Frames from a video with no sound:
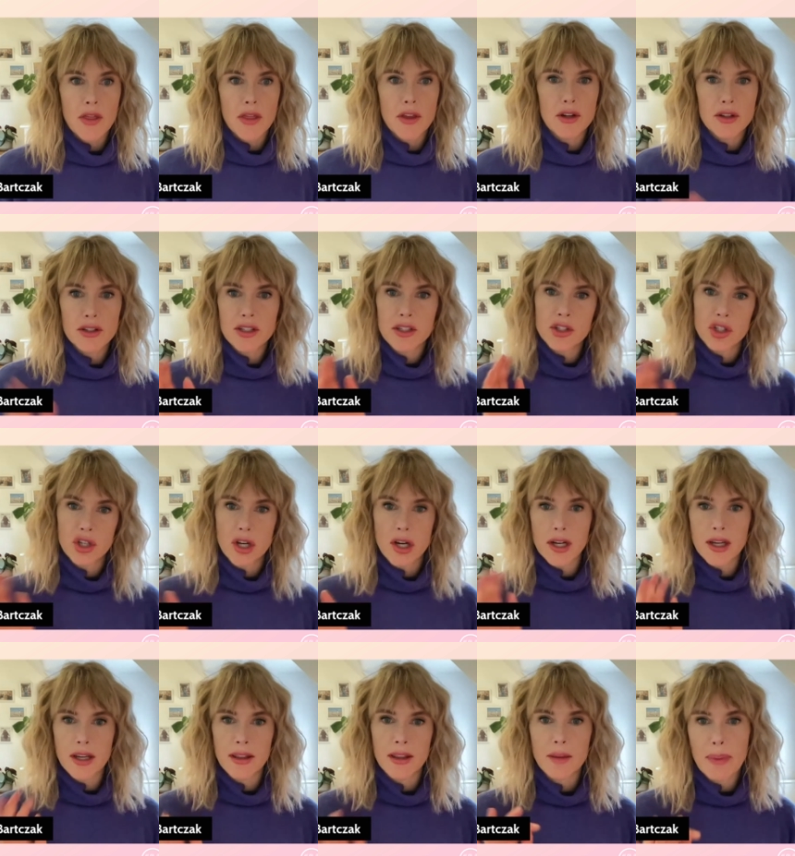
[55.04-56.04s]
there's a
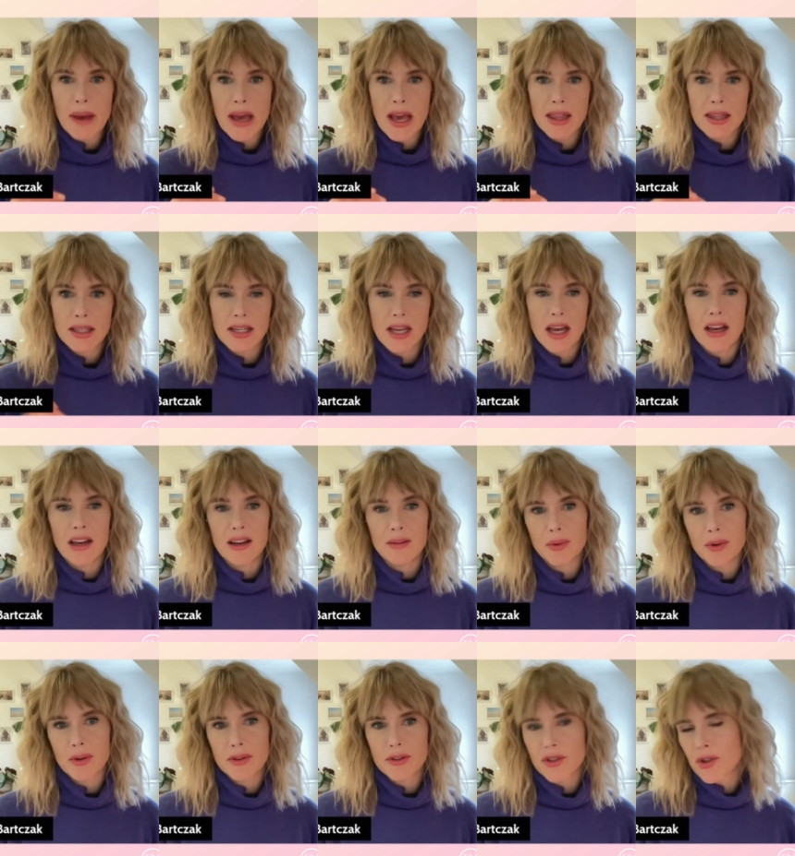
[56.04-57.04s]
shark in the bathtub
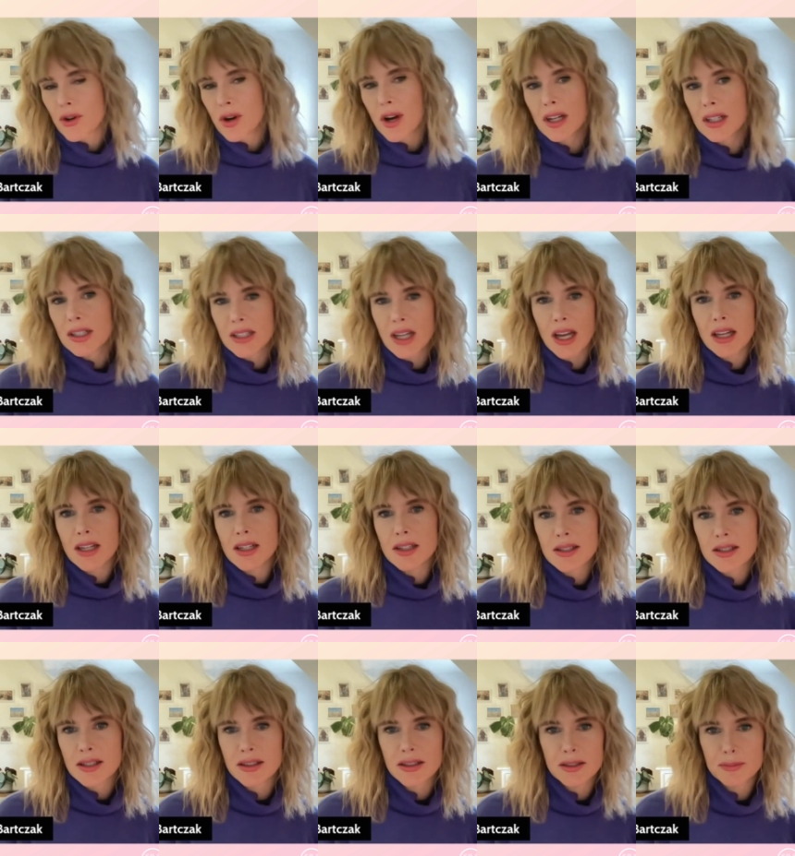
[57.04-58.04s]
or there's
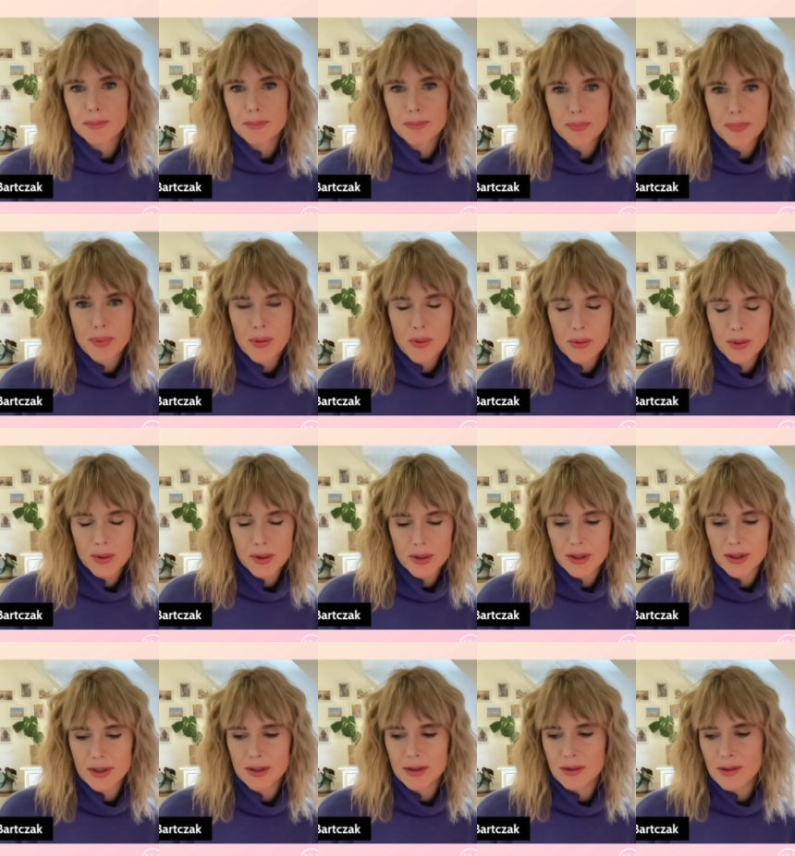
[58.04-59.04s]
crocodiles in the
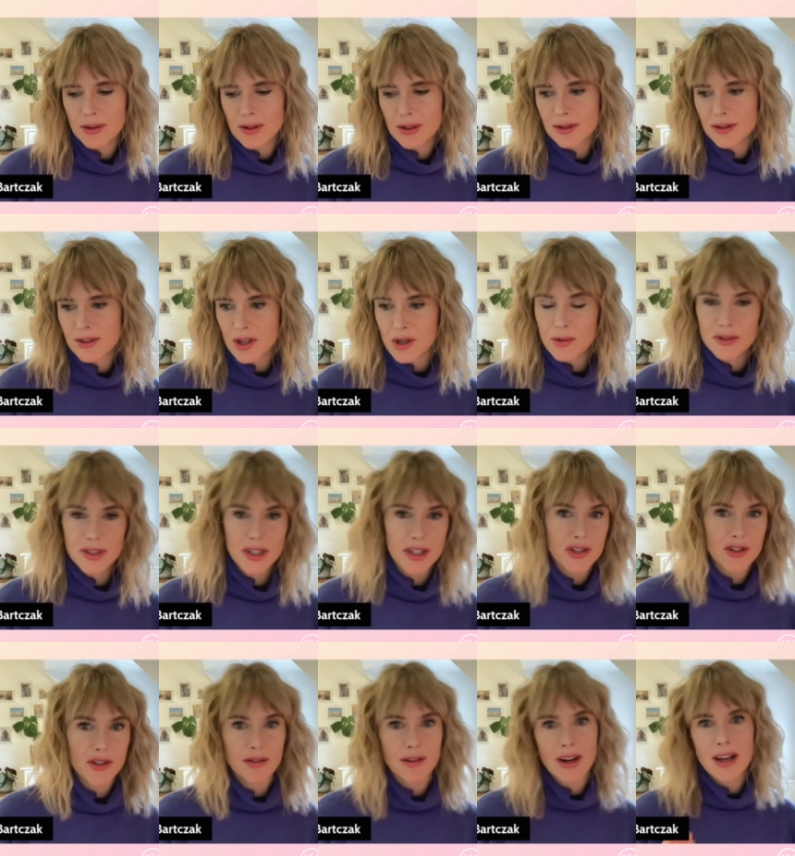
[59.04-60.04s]
pool or don't
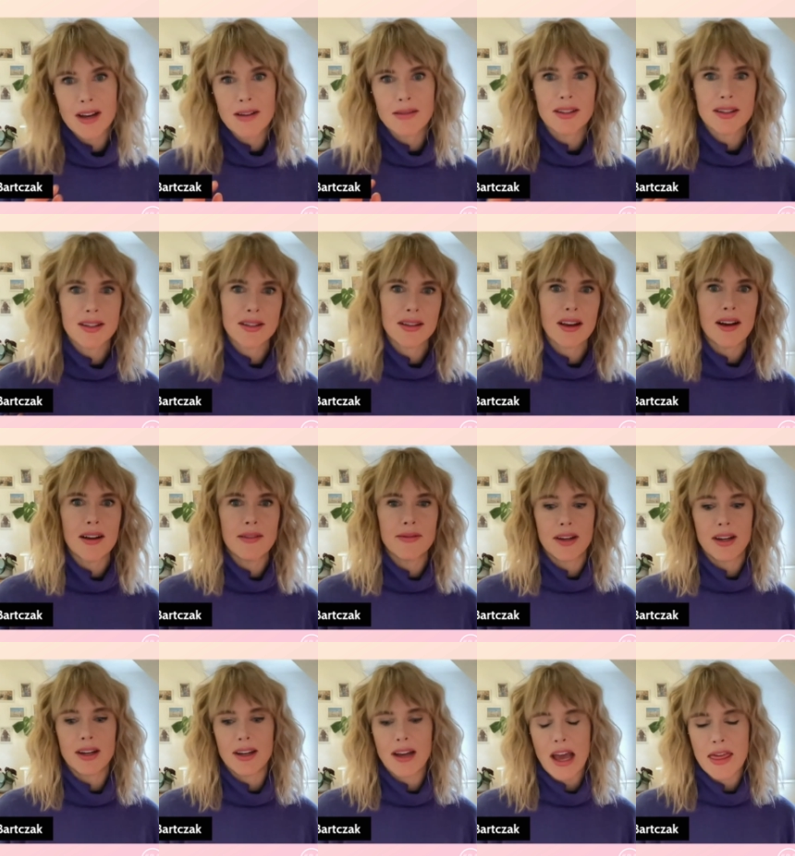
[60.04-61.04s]
touch the ground it's
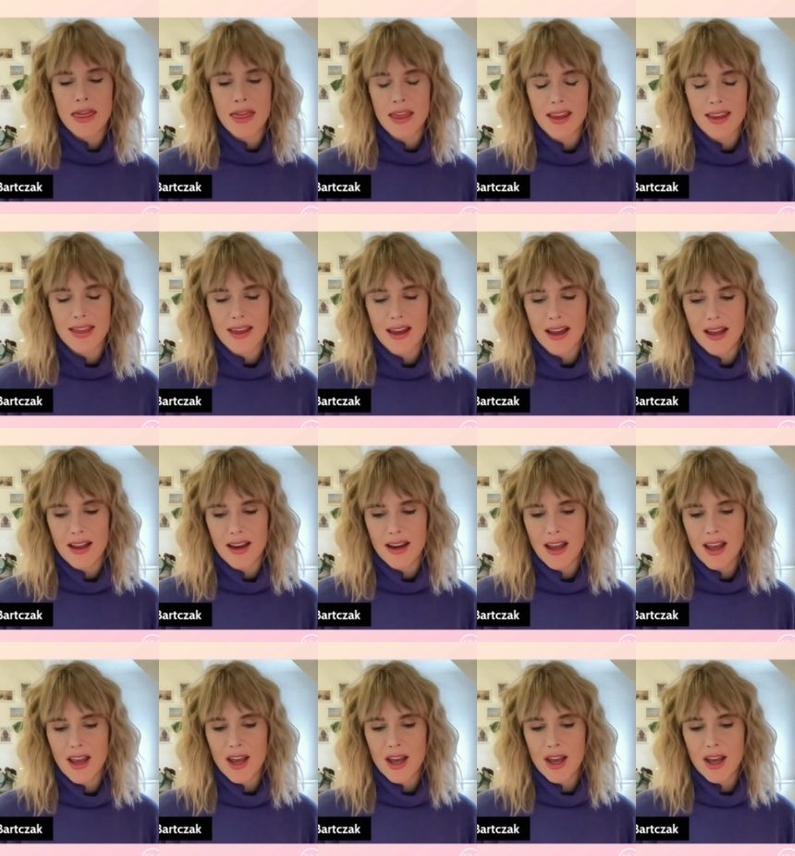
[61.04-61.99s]
lava i think that